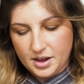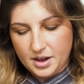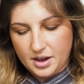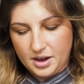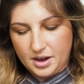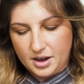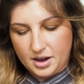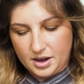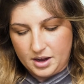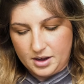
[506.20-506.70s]

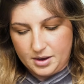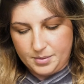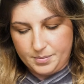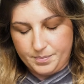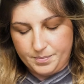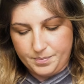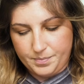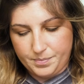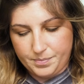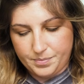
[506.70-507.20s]

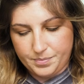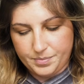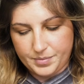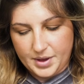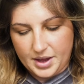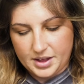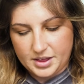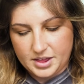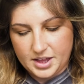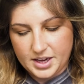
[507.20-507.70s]

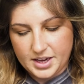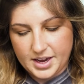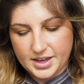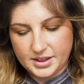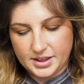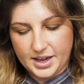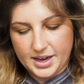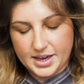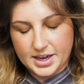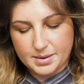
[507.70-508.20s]
I think I
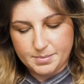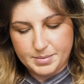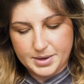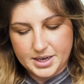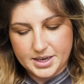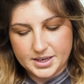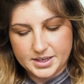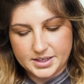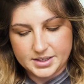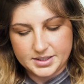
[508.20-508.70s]
like it
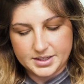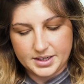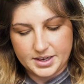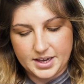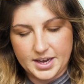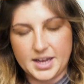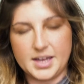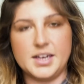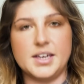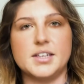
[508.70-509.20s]
because,
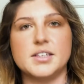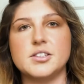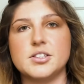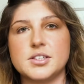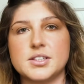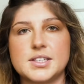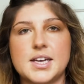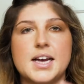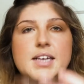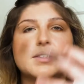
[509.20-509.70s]
again, it
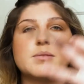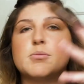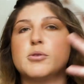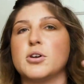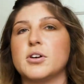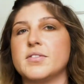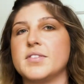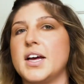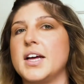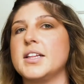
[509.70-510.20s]
just has
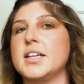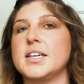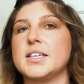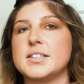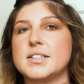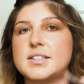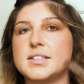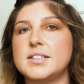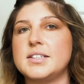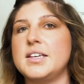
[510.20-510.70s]
more of that like
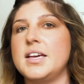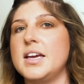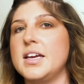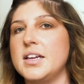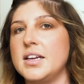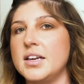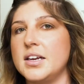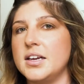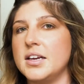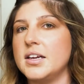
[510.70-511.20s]

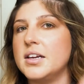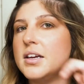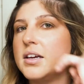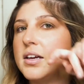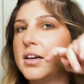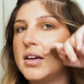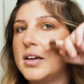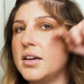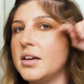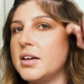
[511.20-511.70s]

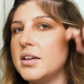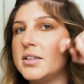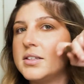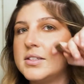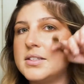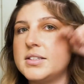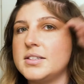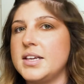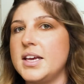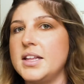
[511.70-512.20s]

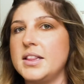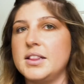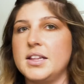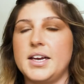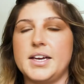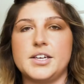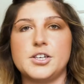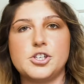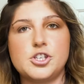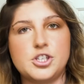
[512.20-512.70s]

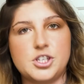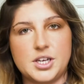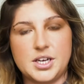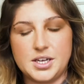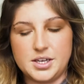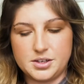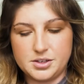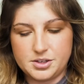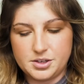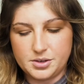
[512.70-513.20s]
skin-like
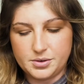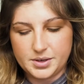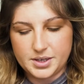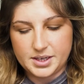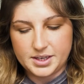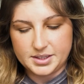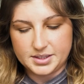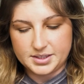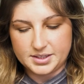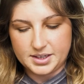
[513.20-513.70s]
sheen to it
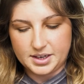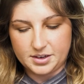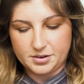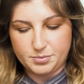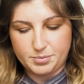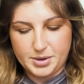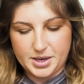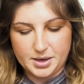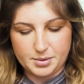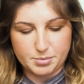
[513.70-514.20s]
instead
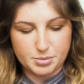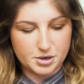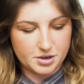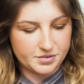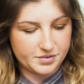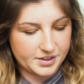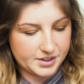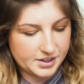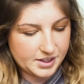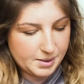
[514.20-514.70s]
of being
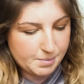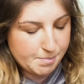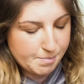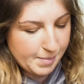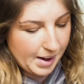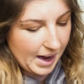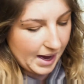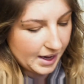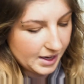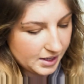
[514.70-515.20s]
perfectly
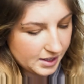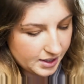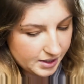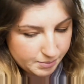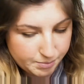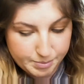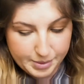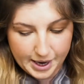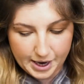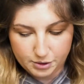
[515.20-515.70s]
matte
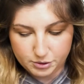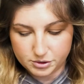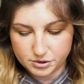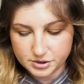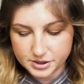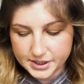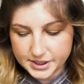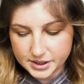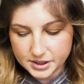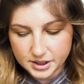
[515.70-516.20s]
and
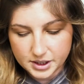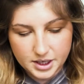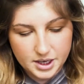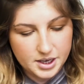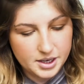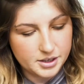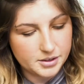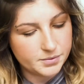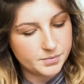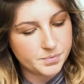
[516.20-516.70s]
powdery
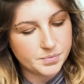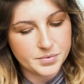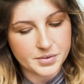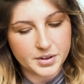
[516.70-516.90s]
looking.